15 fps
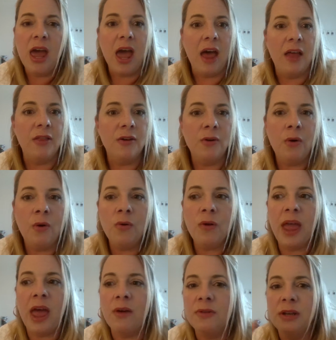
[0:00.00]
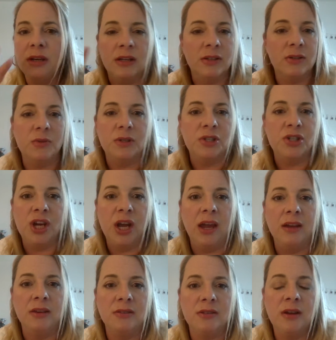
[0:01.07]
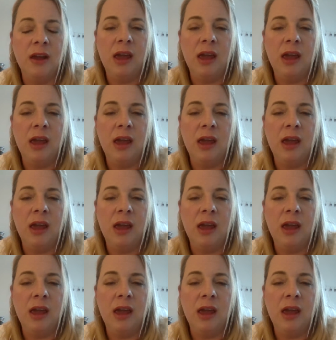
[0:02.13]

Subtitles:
and their whole countenance would change.